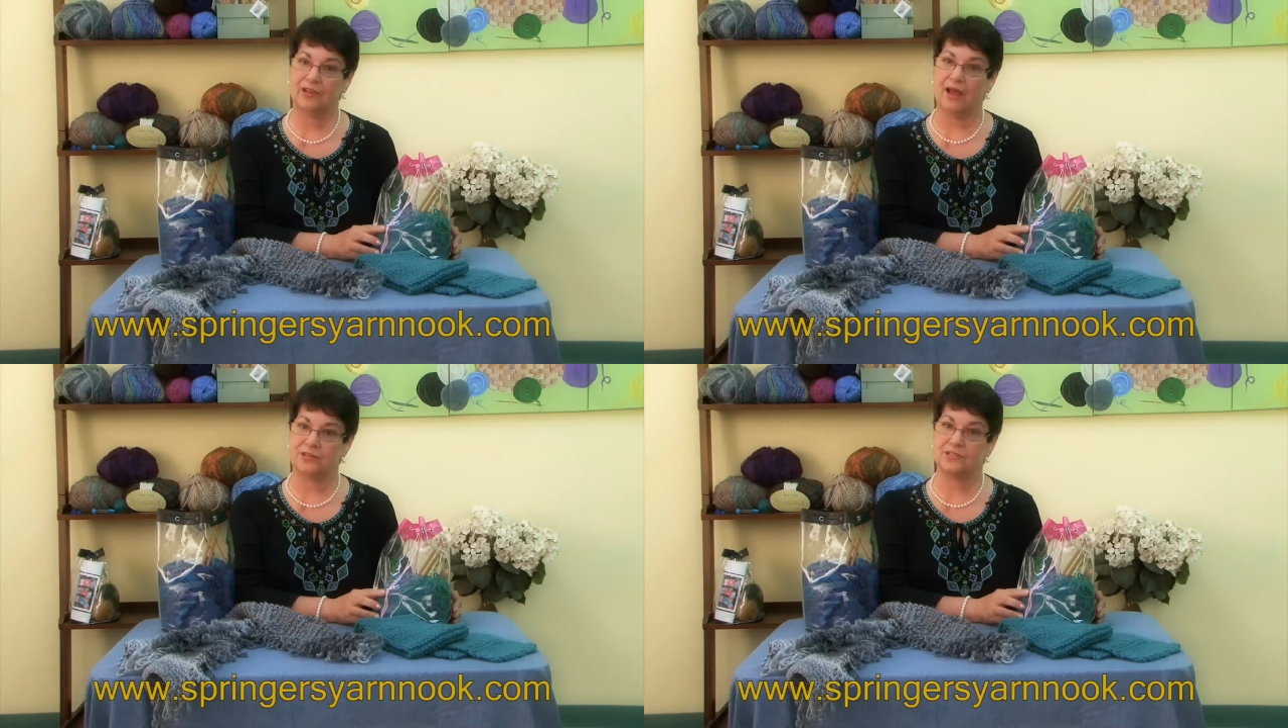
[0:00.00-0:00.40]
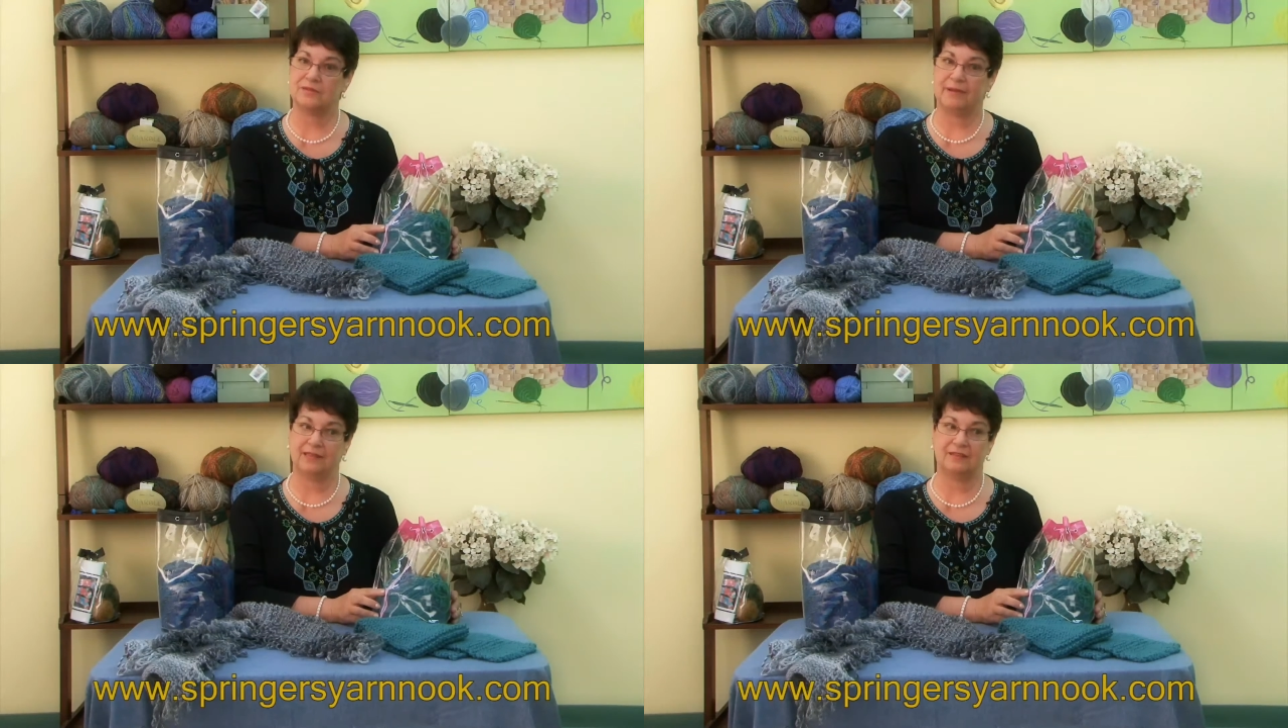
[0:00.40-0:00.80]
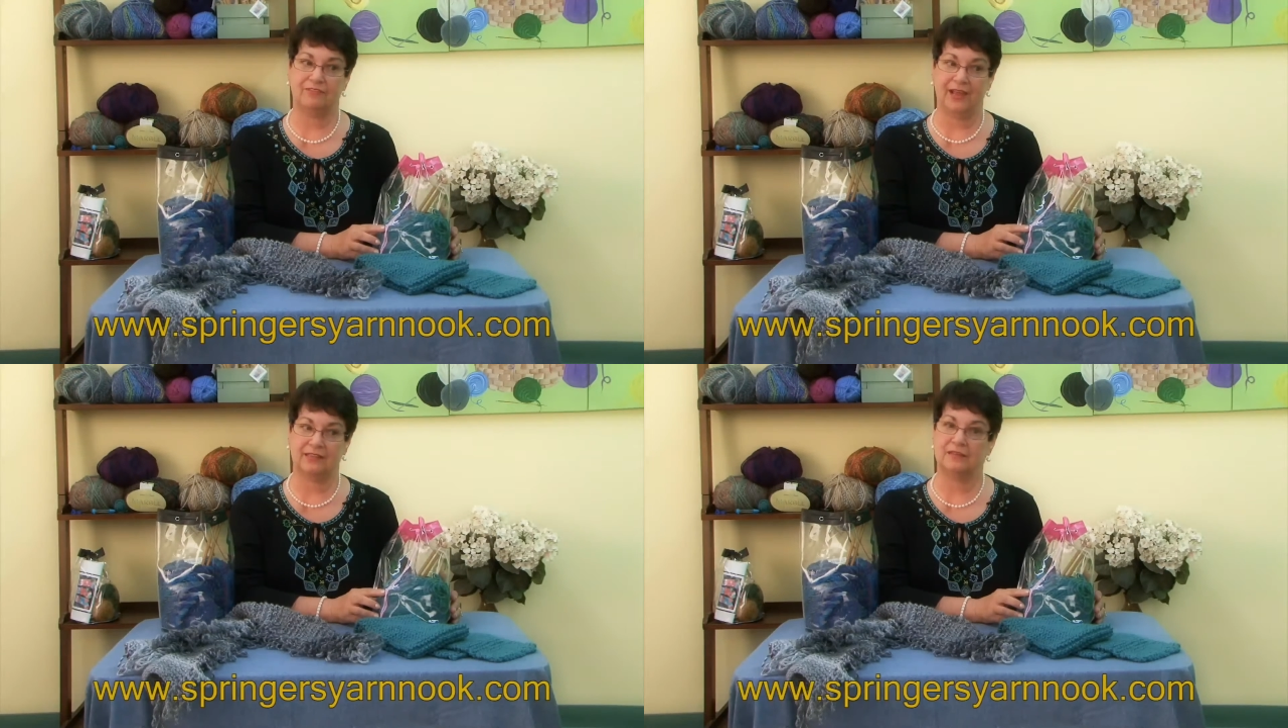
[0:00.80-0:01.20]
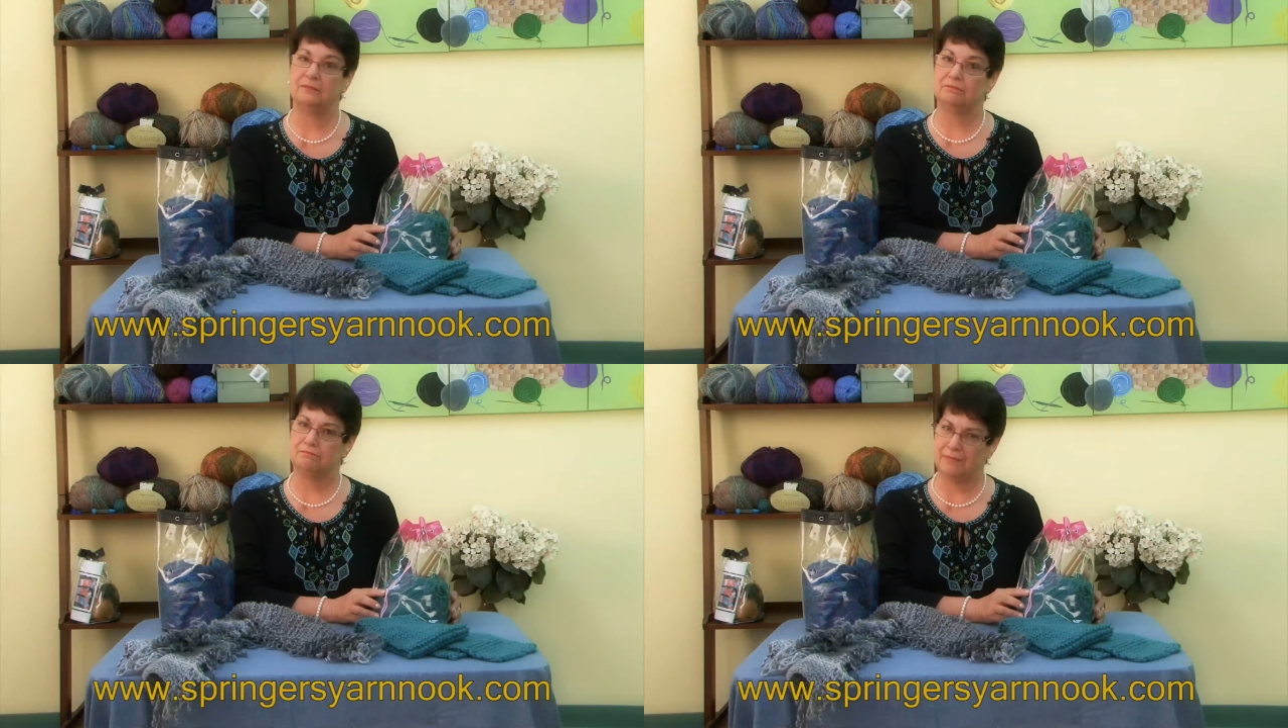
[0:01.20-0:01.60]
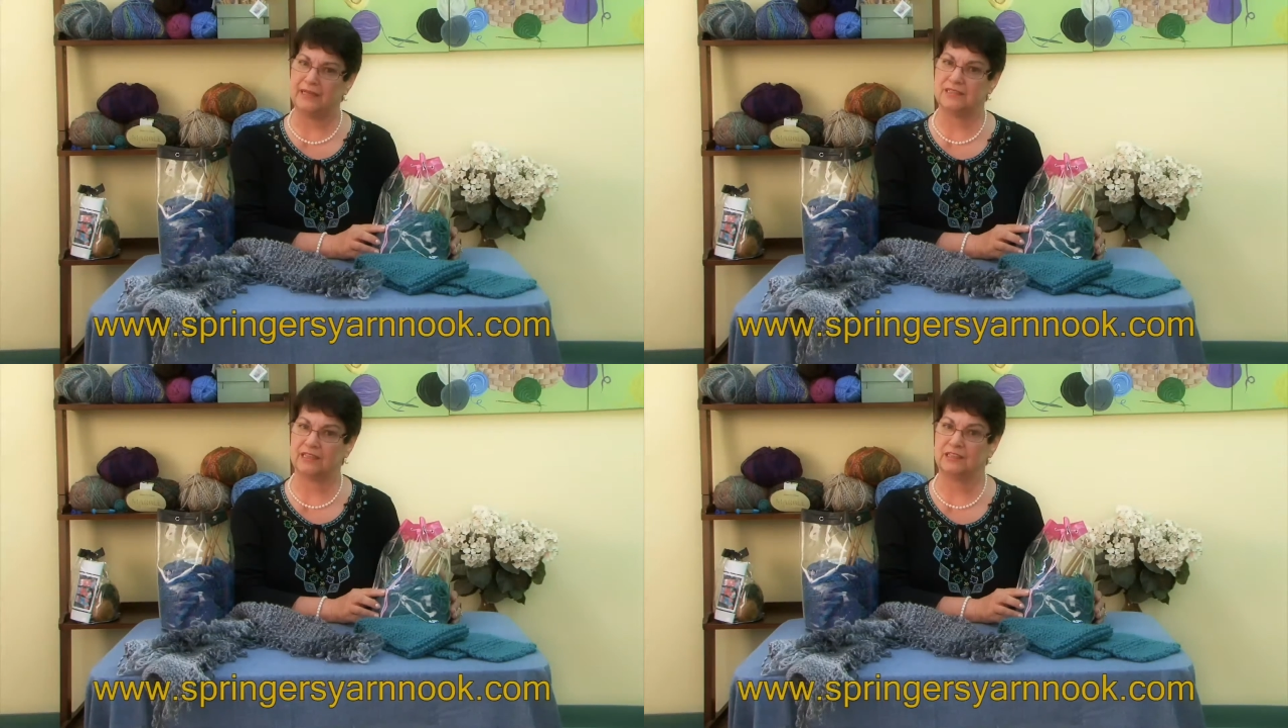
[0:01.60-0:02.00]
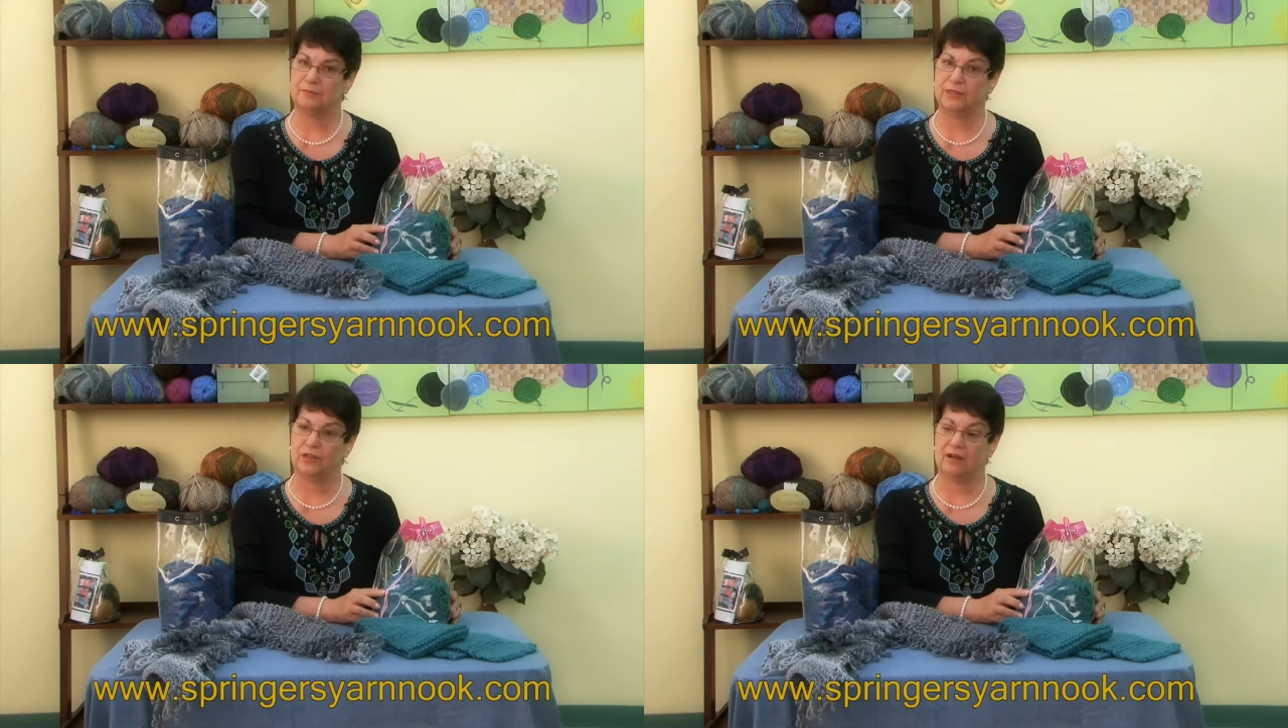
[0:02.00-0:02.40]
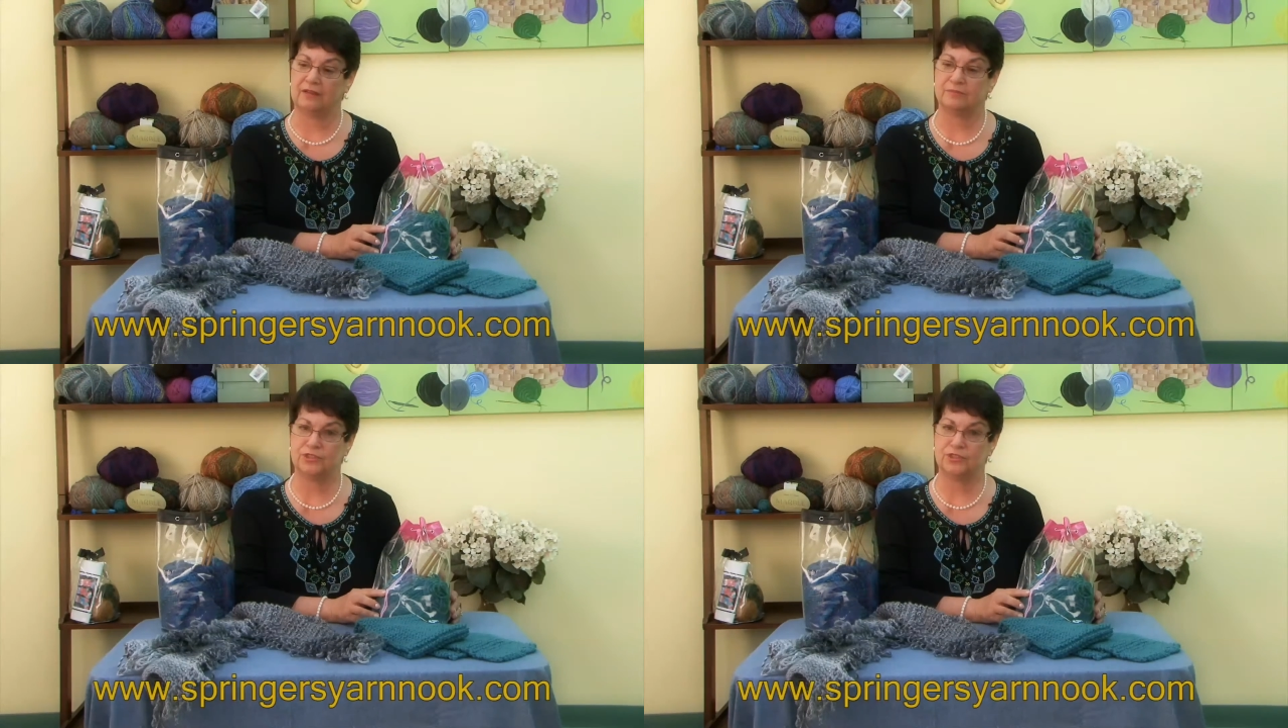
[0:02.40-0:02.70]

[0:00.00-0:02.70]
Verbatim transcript: conscious about the fact that it might take a little bit longer,